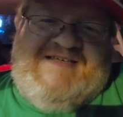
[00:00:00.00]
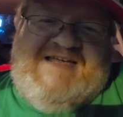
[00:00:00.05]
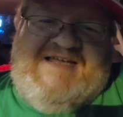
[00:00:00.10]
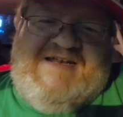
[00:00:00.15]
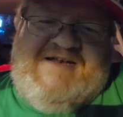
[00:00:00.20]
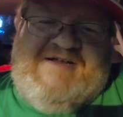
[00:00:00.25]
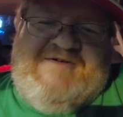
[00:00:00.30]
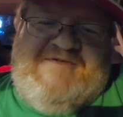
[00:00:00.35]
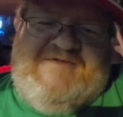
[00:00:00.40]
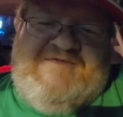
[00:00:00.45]
the
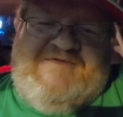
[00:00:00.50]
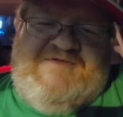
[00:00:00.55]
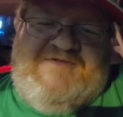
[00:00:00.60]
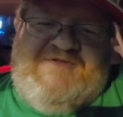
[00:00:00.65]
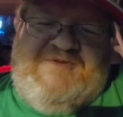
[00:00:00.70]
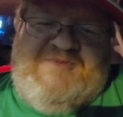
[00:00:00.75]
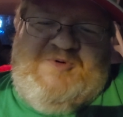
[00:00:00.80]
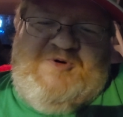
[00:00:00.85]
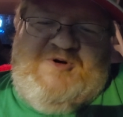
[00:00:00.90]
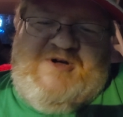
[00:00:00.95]
end of
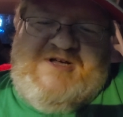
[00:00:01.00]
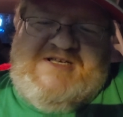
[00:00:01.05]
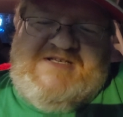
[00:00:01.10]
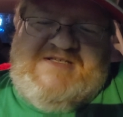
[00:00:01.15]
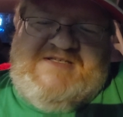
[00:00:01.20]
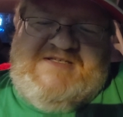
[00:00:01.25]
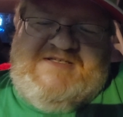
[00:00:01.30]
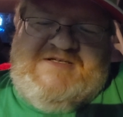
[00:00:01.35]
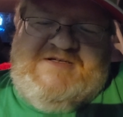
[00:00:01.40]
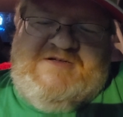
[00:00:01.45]
The
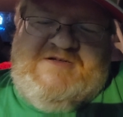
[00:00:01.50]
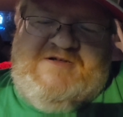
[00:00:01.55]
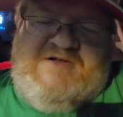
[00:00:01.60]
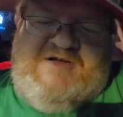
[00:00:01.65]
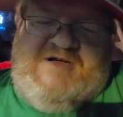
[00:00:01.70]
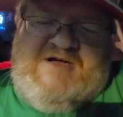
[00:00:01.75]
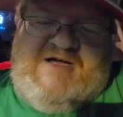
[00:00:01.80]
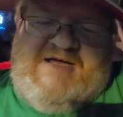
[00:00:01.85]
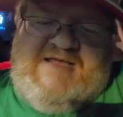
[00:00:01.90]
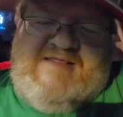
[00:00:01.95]
Boys,
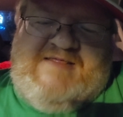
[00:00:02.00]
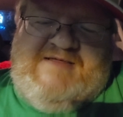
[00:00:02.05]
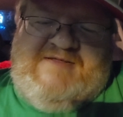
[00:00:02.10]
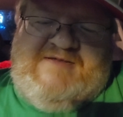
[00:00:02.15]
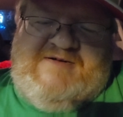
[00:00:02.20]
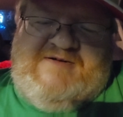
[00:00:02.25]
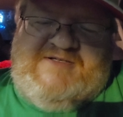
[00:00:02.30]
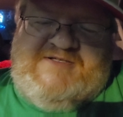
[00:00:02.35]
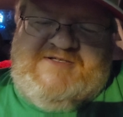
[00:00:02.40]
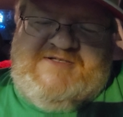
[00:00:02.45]
uh, I think
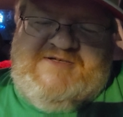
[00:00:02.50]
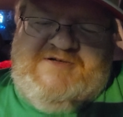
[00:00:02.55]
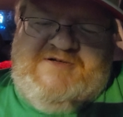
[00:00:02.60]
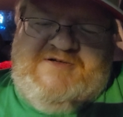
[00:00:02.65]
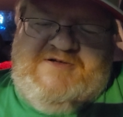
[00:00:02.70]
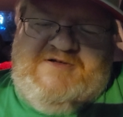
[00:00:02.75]
there's,